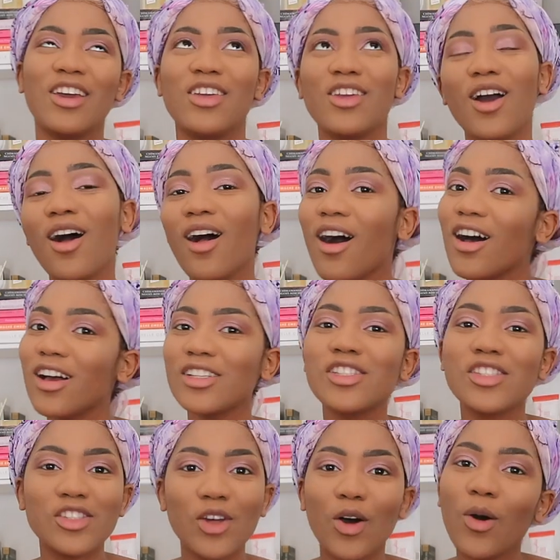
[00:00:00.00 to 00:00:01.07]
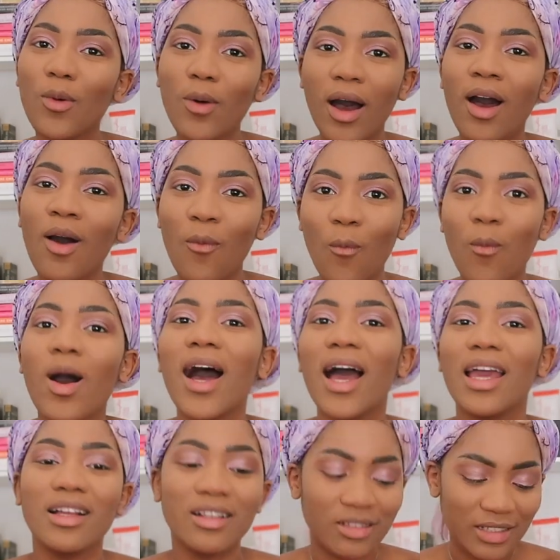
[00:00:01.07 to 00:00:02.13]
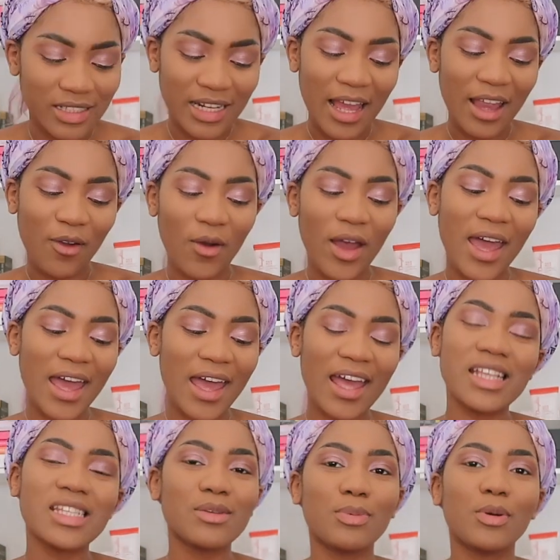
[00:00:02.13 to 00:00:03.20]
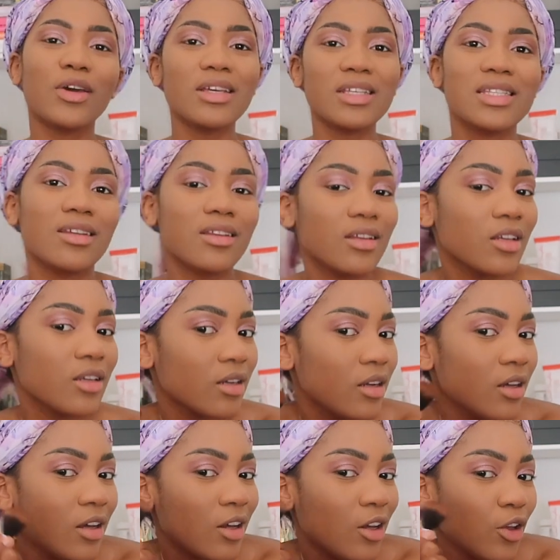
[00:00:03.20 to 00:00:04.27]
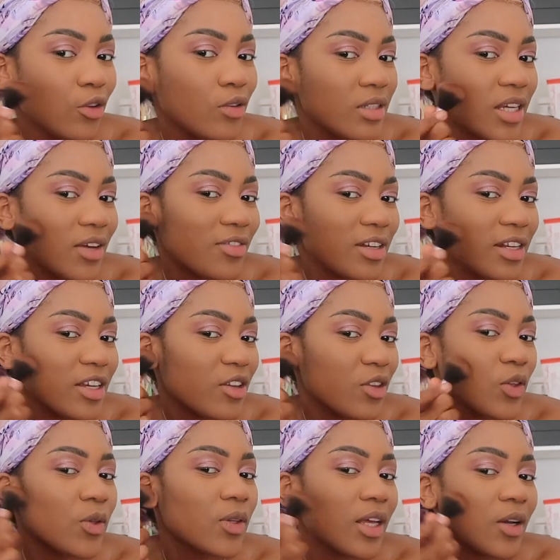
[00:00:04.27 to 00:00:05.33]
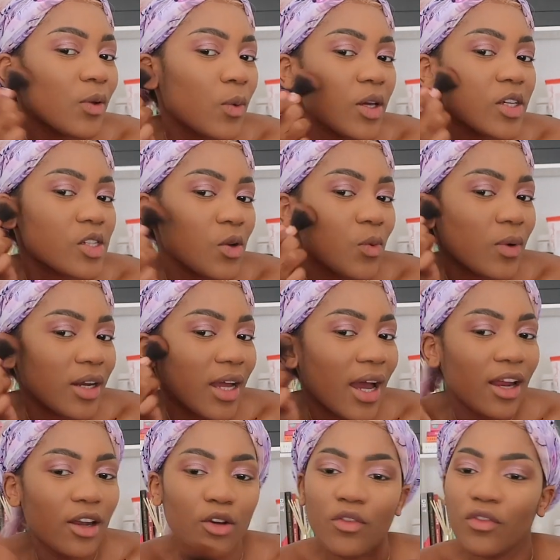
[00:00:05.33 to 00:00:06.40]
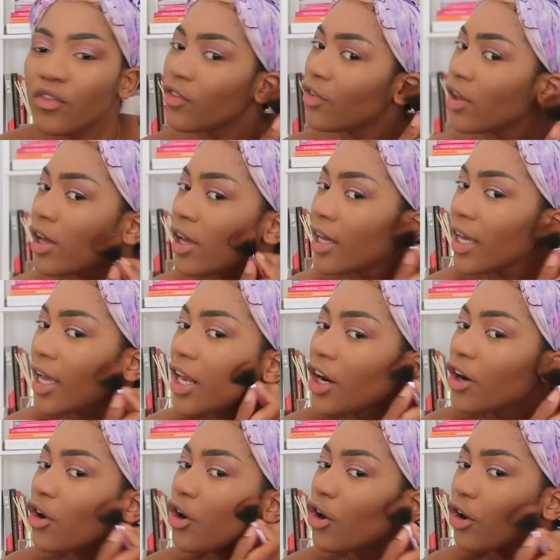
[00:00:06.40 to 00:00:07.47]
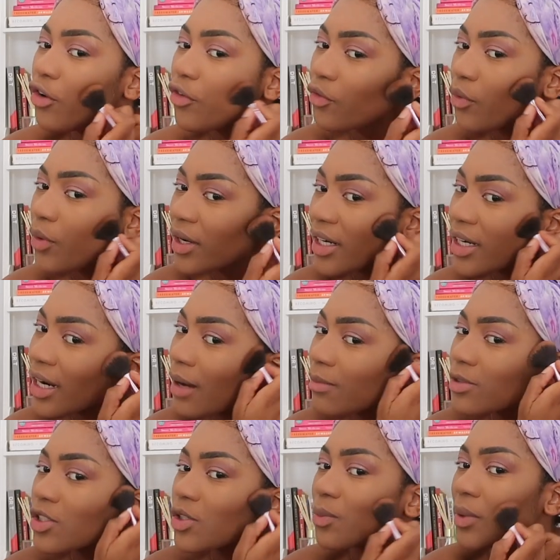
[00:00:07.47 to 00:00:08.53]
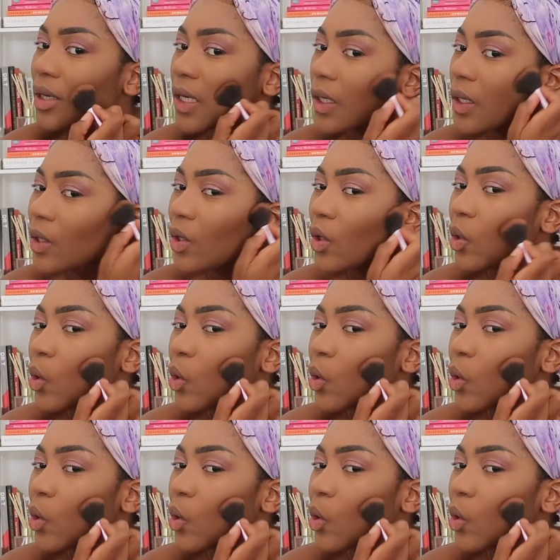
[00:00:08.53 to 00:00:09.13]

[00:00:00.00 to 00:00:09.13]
Y'all are so wild. Like, as a person, you definitely knew that question would kind of hit a nerve when it comes to me,